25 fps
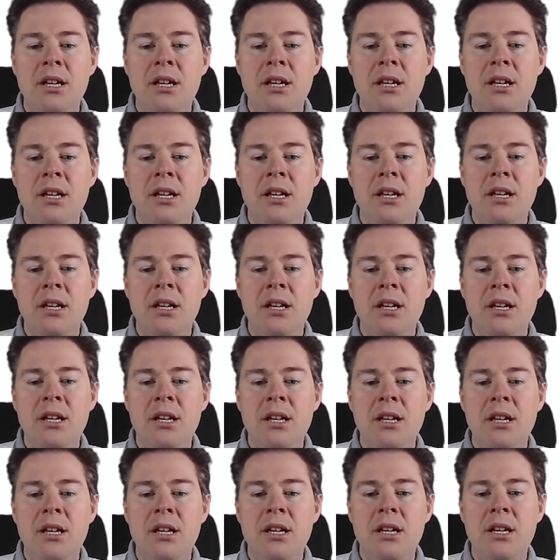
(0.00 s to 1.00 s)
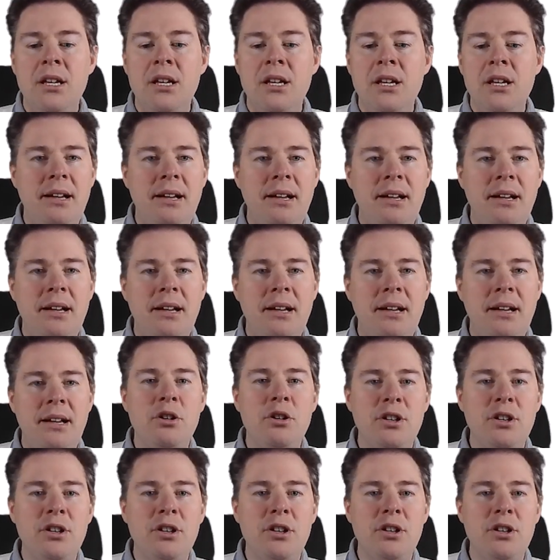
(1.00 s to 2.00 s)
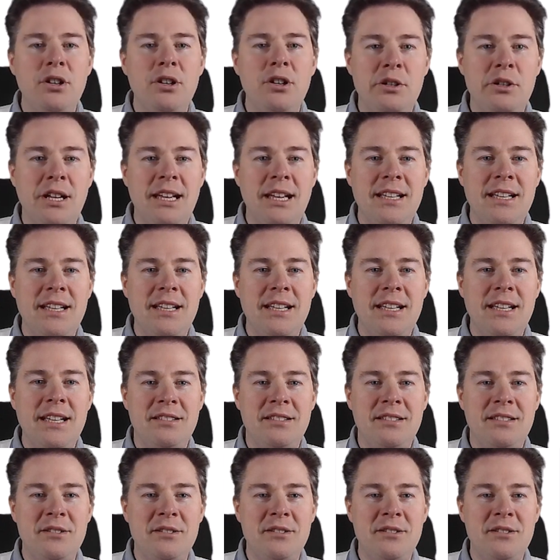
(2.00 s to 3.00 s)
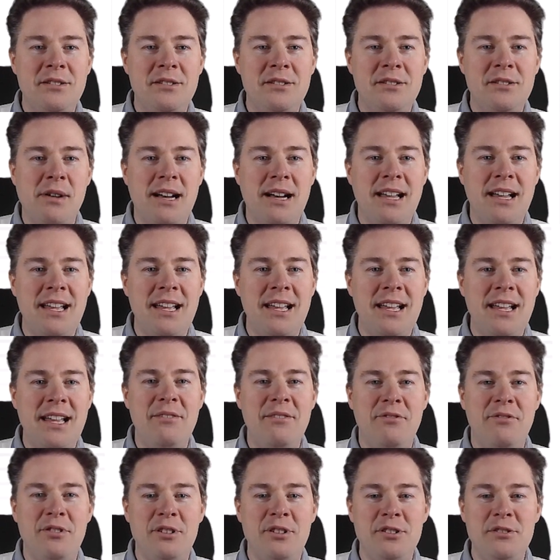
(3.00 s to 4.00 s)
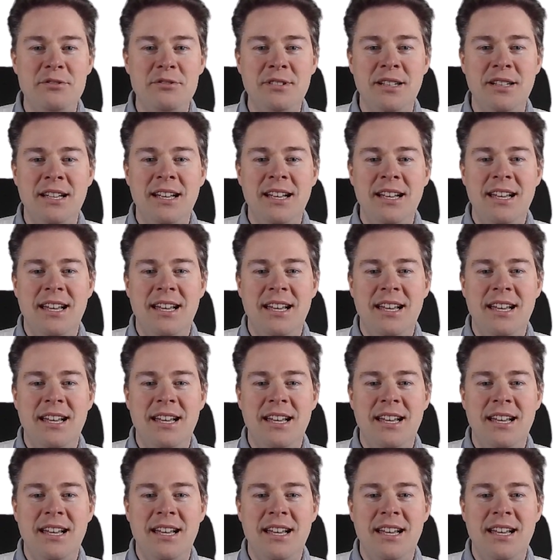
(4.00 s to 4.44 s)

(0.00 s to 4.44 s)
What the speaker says: To speed it up, I'm gonna connect to my iPhone